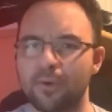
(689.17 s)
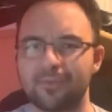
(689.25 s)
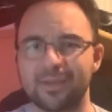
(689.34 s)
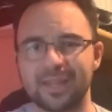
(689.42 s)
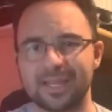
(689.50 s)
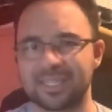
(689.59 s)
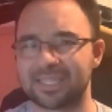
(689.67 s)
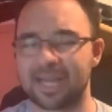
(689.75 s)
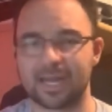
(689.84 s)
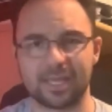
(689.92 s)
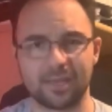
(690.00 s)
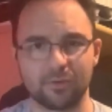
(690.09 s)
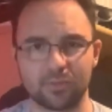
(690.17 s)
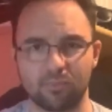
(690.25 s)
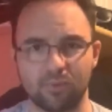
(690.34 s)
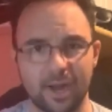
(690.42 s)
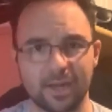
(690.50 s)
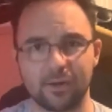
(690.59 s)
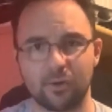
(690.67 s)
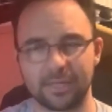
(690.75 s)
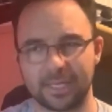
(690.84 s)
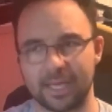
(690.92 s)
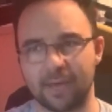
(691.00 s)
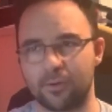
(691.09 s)
I feel like that just kind of kills Branded
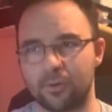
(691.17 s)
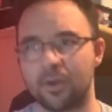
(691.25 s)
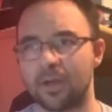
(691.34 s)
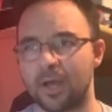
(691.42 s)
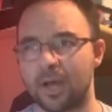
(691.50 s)
altogether.